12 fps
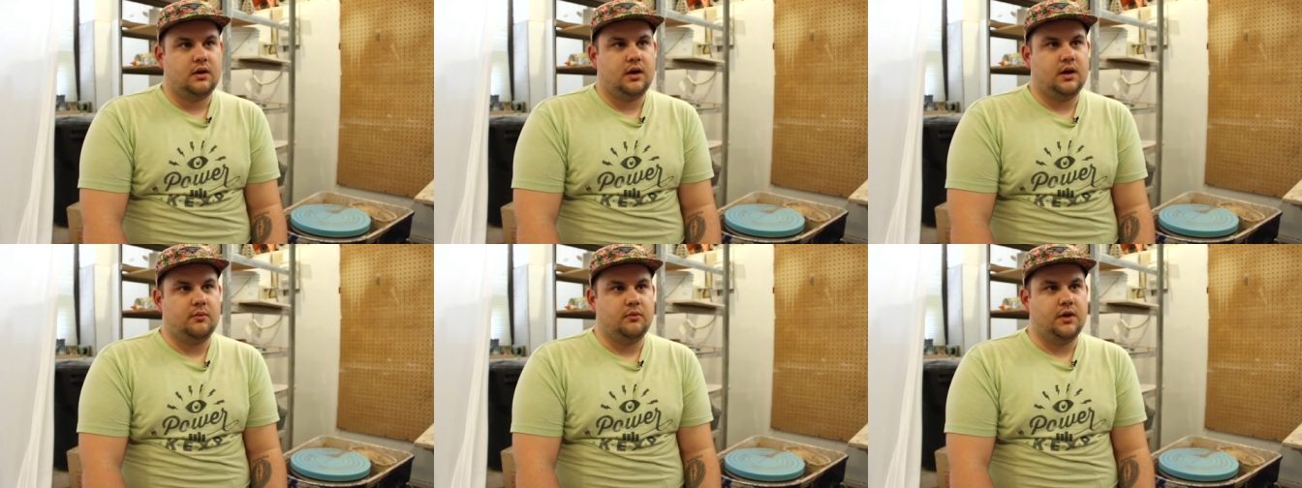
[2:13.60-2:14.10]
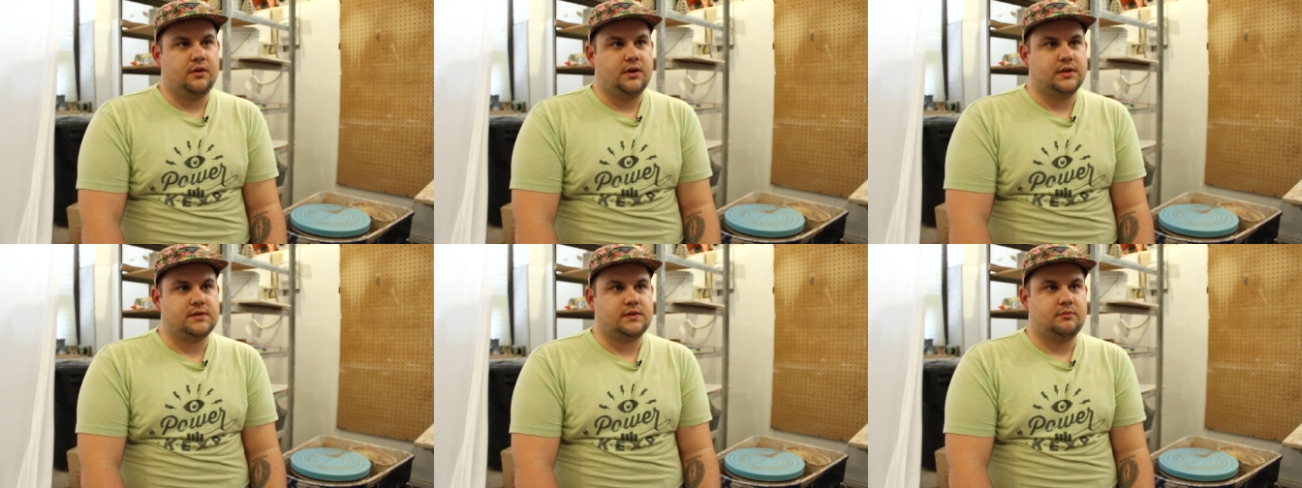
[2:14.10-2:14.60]
um, whether
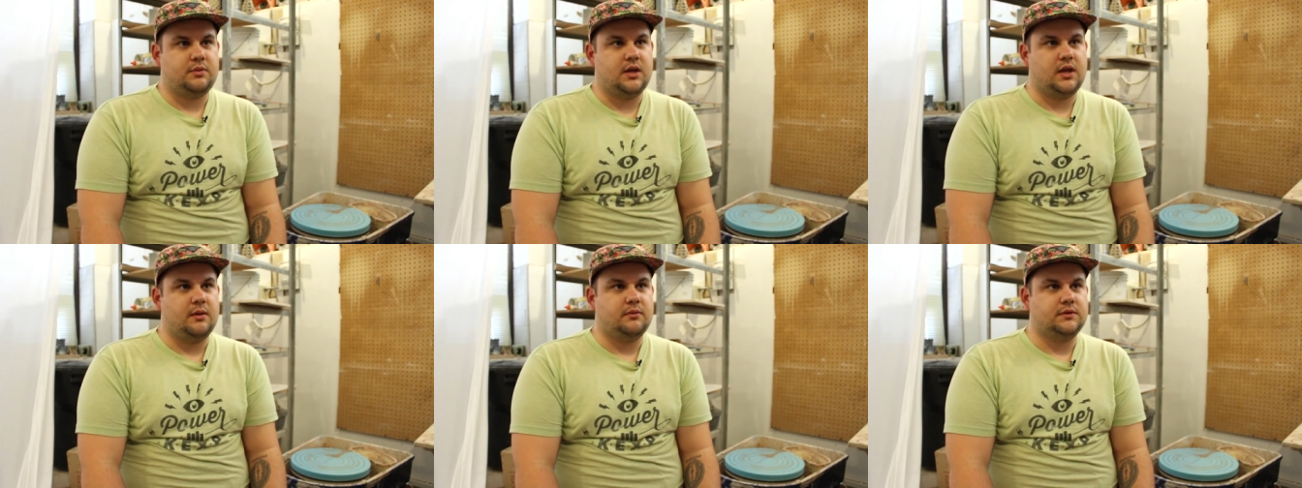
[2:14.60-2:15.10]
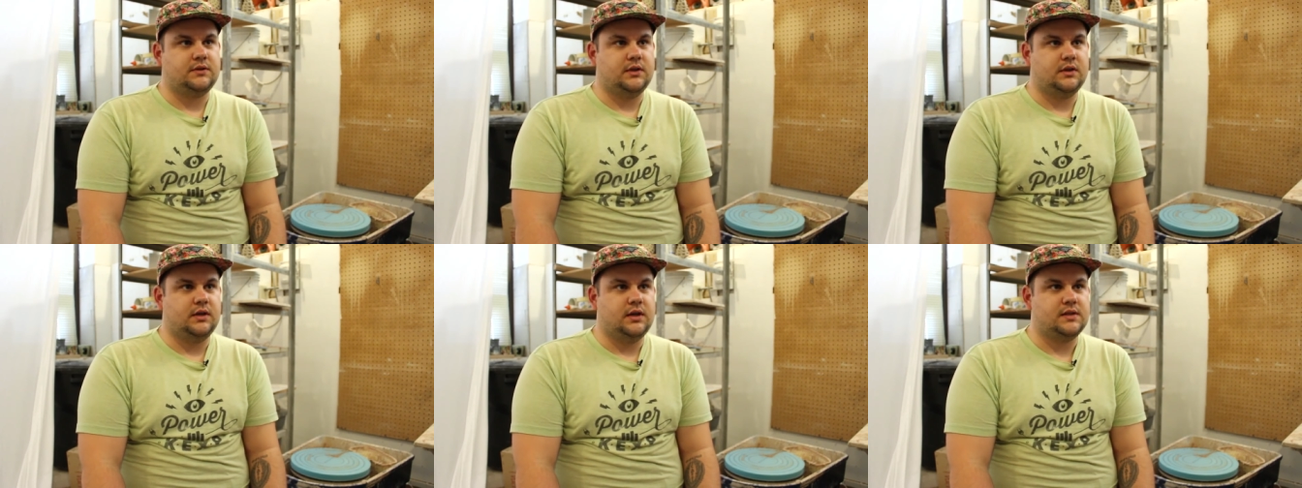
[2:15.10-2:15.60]
it's being able
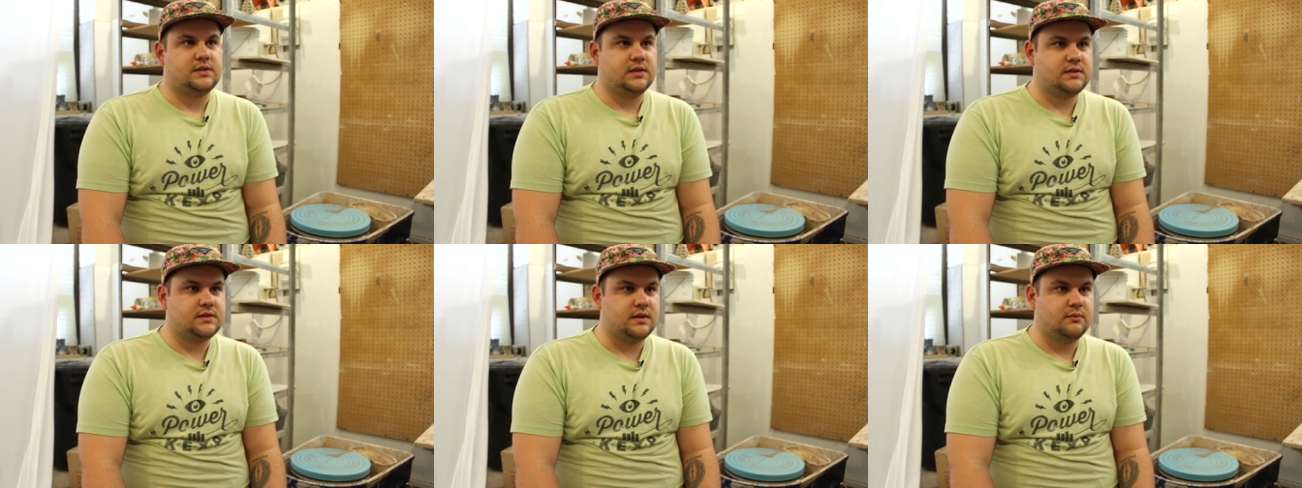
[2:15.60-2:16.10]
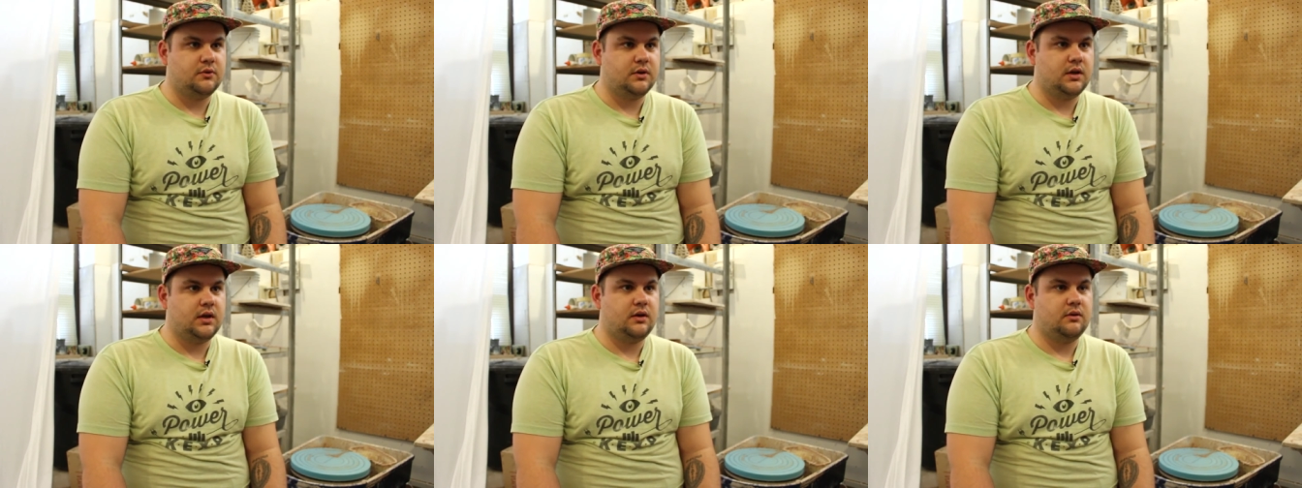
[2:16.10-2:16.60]
to assist
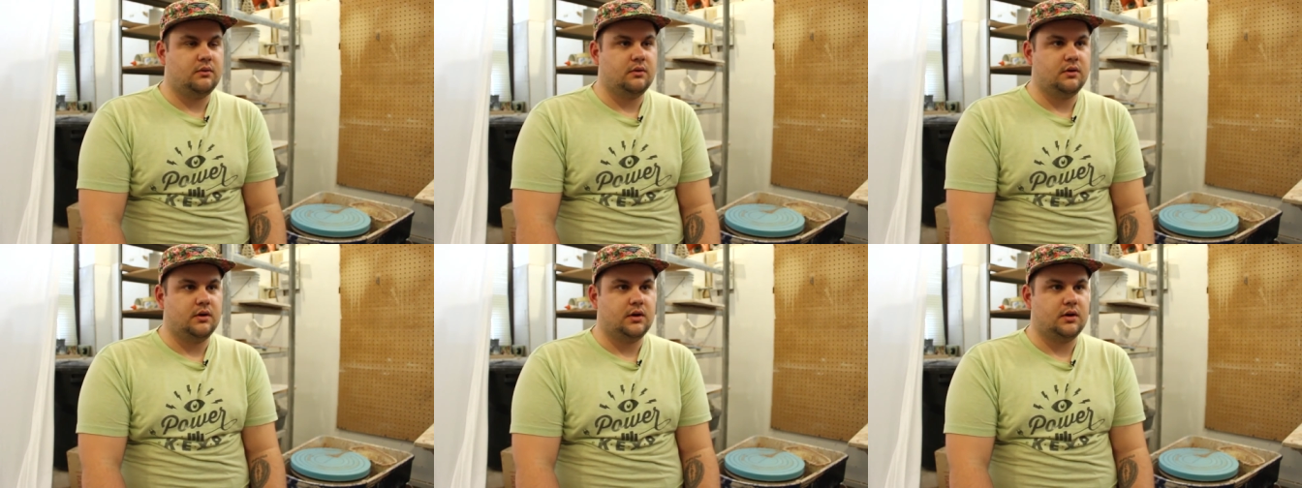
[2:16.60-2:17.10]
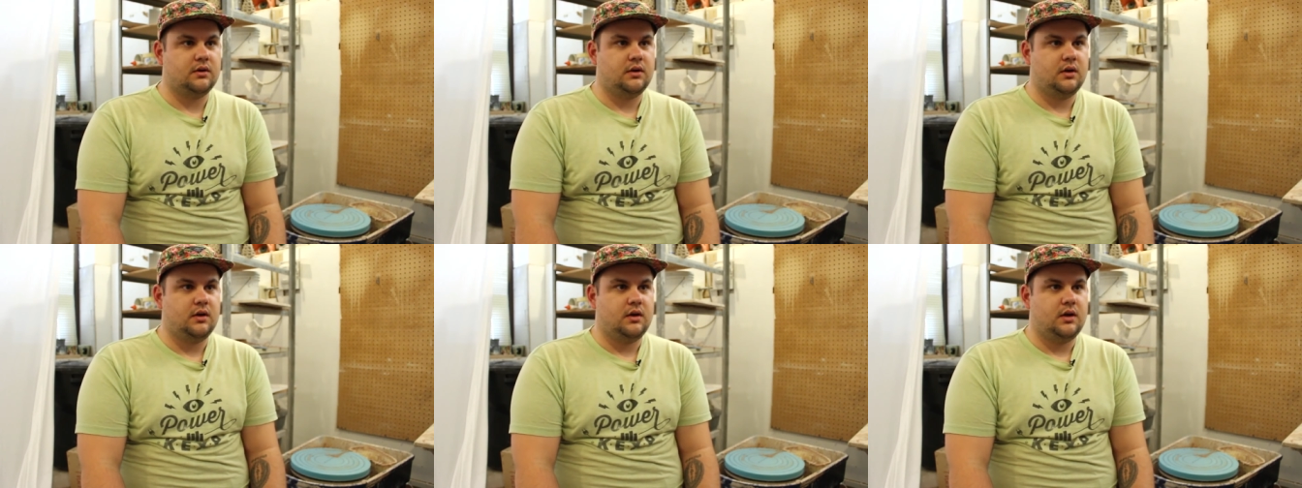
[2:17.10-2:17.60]
someone or
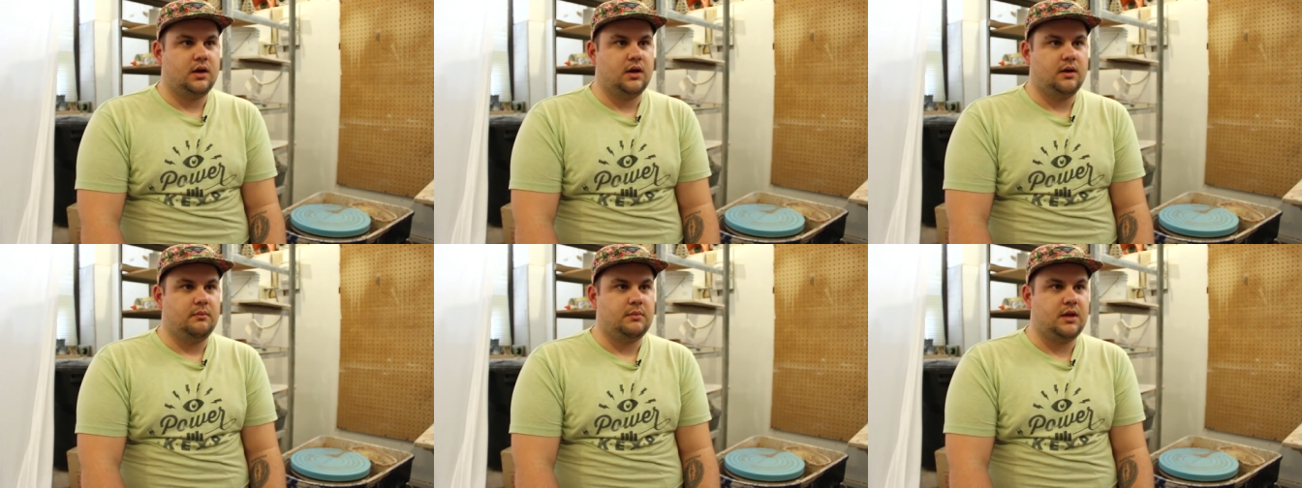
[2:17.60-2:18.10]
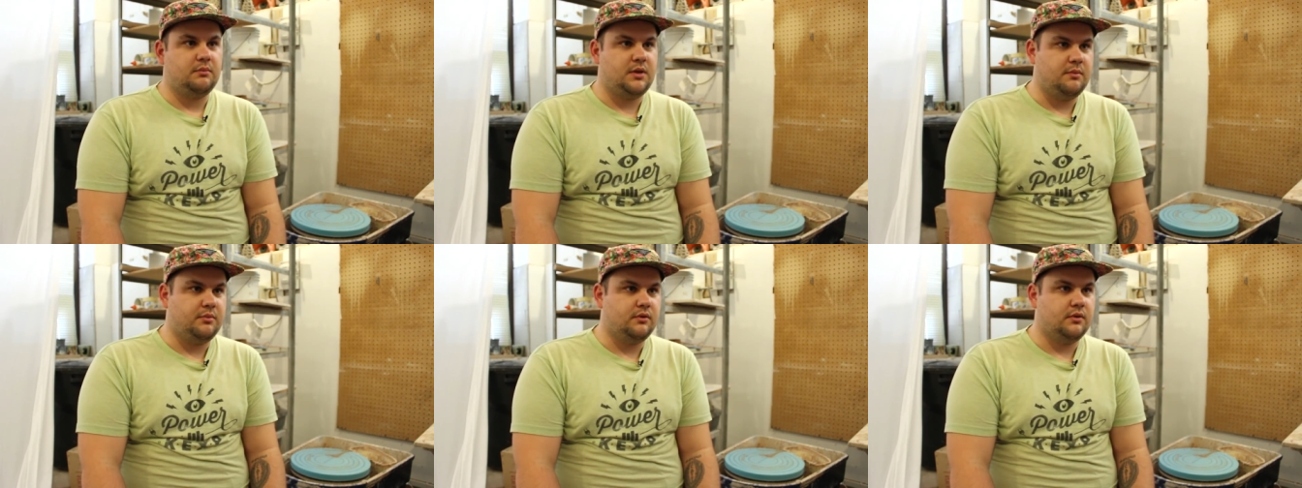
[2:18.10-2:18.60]
uh, meet
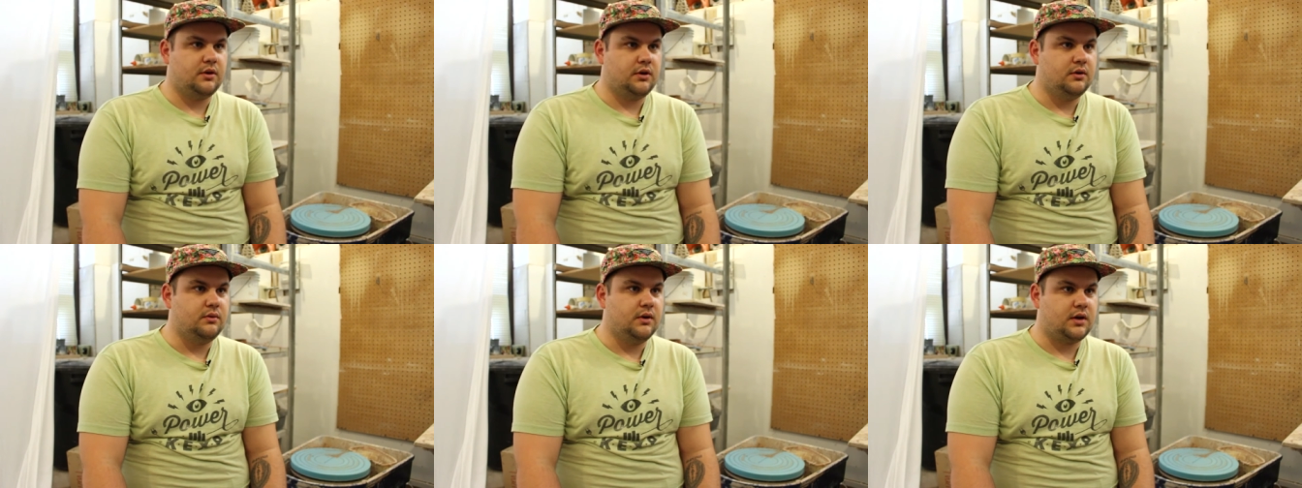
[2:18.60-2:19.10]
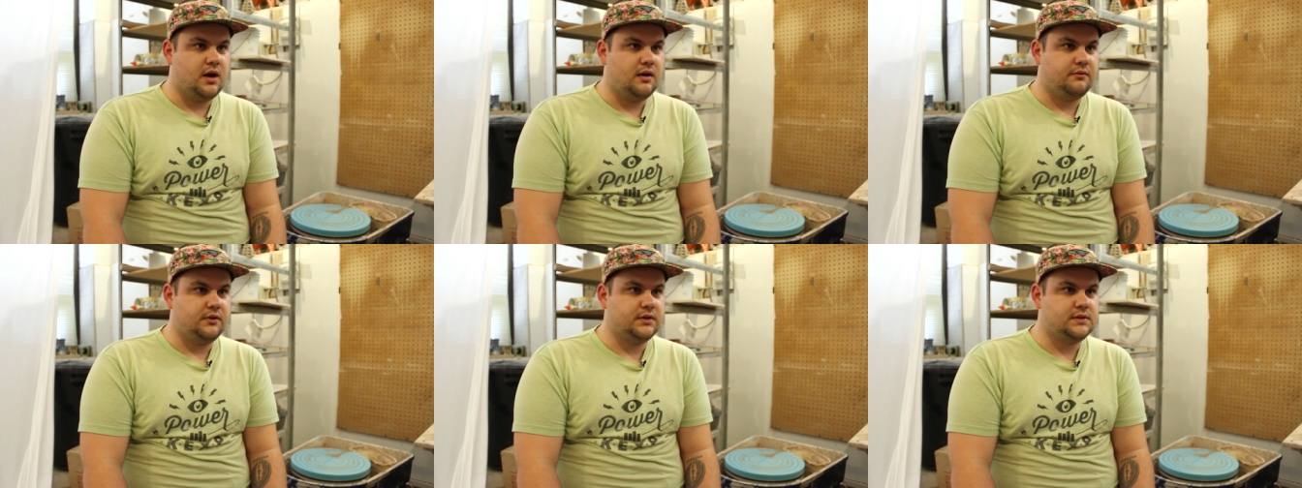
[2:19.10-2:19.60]
people or go to a
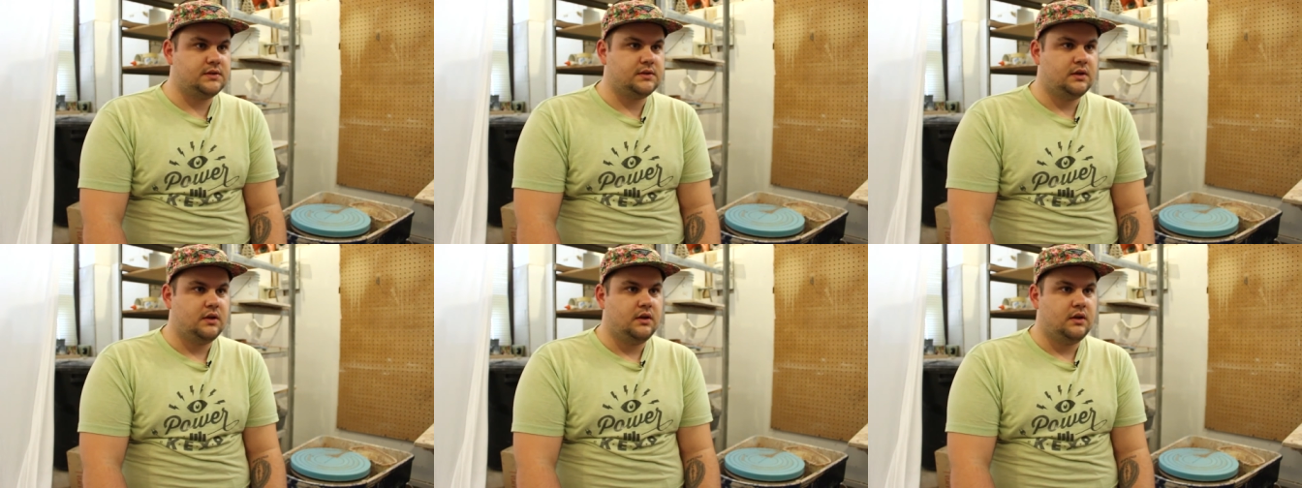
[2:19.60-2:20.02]
conference.